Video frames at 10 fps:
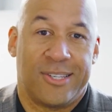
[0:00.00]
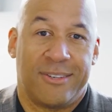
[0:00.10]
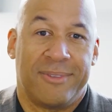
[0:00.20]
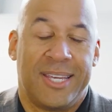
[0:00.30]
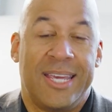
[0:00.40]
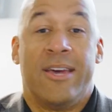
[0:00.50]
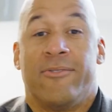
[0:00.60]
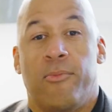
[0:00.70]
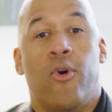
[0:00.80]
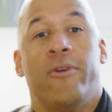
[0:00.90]
For
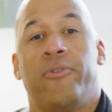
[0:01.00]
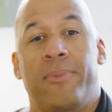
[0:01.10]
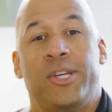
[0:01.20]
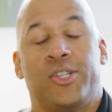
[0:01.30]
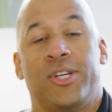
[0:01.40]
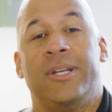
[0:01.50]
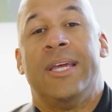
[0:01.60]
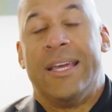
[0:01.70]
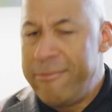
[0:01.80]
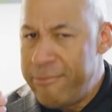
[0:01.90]
more information,
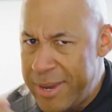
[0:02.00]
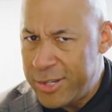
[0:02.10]
make